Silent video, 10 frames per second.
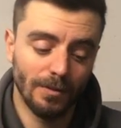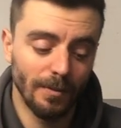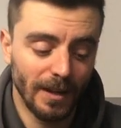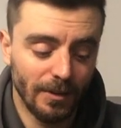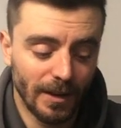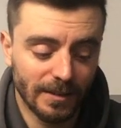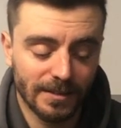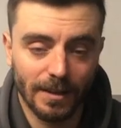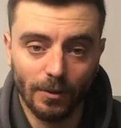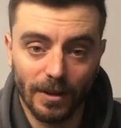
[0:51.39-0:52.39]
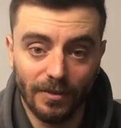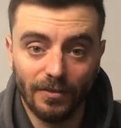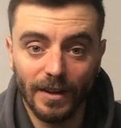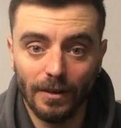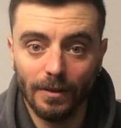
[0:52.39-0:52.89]
make you understand what I
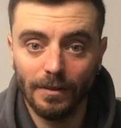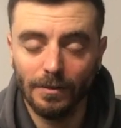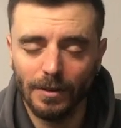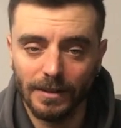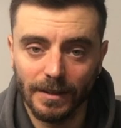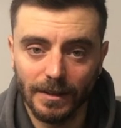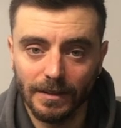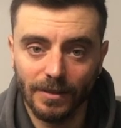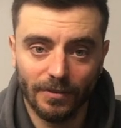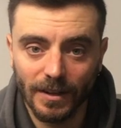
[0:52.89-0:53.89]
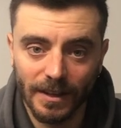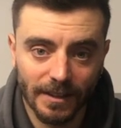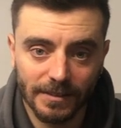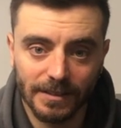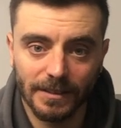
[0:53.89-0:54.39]
feel with the different
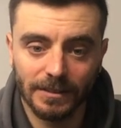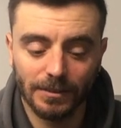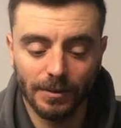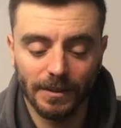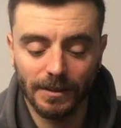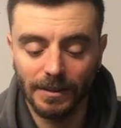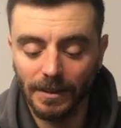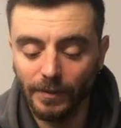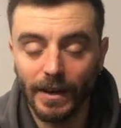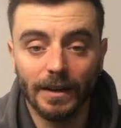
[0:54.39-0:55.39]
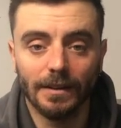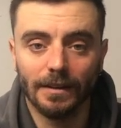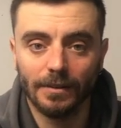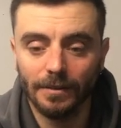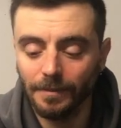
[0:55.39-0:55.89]
inserts with the e-buggy
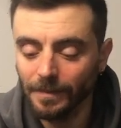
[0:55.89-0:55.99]
now.